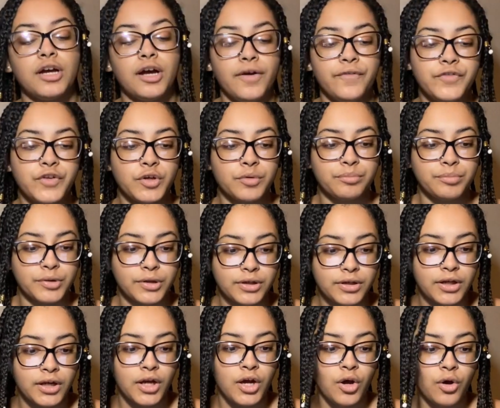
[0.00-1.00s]
of your
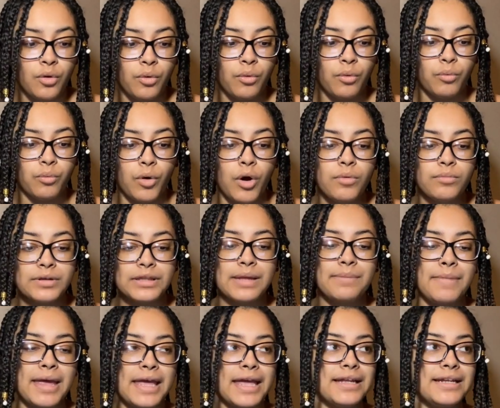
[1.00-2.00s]
book won't really
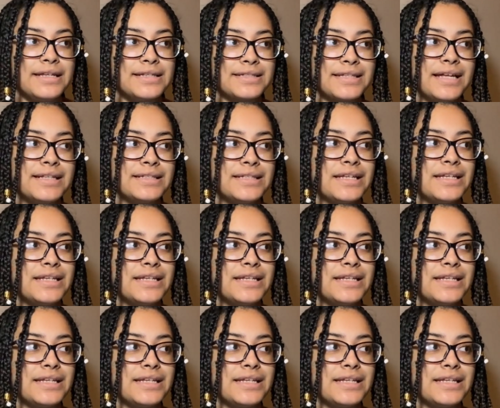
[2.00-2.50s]
make any sense.